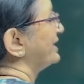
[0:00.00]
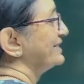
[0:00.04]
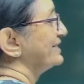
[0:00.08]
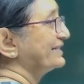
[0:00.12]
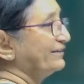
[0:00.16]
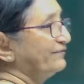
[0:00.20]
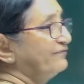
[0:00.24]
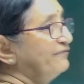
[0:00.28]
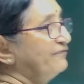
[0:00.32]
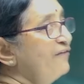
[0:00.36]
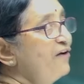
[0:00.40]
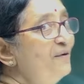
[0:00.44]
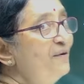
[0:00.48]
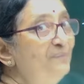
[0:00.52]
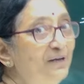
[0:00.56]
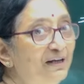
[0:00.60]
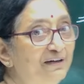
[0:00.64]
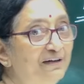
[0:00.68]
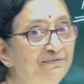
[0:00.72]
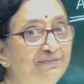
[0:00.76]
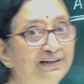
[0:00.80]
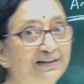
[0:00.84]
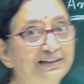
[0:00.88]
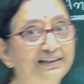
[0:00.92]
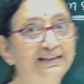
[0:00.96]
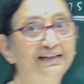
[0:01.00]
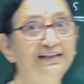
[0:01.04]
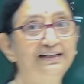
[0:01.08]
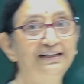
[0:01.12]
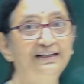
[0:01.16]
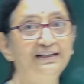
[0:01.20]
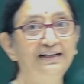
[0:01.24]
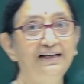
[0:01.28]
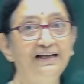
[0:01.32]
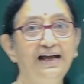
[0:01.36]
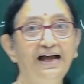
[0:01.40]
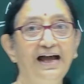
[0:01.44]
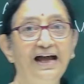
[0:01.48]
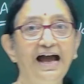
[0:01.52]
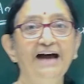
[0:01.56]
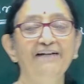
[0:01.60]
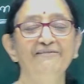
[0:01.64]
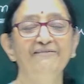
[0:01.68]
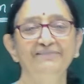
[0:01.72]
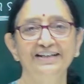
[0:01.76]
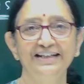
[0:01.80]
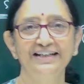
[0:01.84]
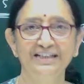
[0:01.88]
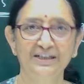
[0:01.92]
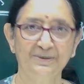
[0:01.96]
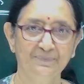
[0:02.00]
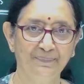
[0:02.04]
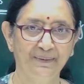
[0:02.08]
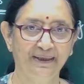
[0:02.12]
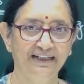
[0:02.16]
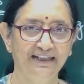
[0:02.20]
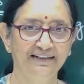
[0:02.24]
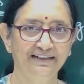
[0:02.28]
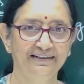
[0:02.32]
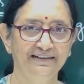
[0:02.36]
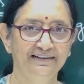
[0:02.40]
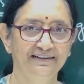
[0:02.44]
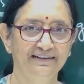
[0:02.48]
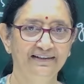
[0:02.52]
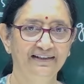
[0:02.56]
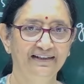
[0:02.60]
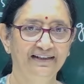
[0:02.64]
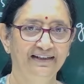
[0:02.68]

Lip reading: the formula for the average speed?